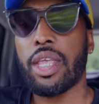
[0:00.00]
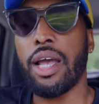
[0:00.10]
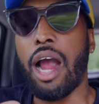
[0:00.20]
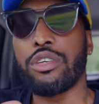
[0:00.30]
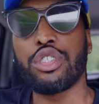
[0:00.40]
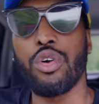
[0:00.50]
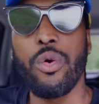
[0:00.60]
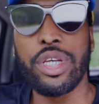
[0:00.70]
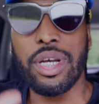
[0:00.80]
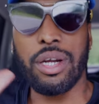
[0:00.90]
Our
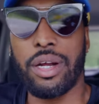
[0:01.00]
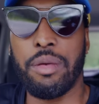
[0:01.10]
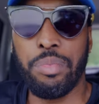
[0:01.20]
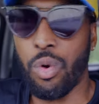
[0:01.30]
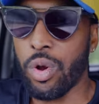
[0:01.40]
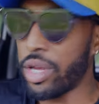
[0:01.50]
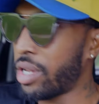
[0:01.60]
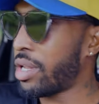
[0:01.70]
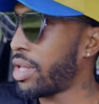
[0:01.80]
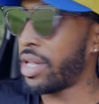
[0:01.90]
stories are
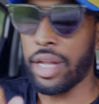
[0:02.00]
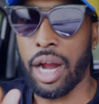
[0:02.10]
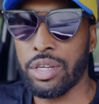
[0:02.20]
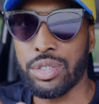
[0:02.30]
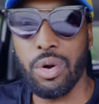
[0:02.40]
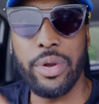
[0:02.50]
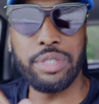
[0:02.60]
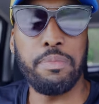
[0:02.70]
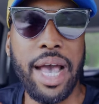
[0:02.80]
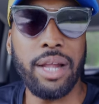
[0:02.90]
important. Our
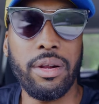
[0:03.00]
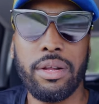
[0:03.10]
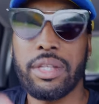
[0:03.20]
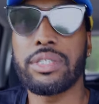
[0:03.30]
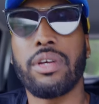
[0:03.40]
stories matter.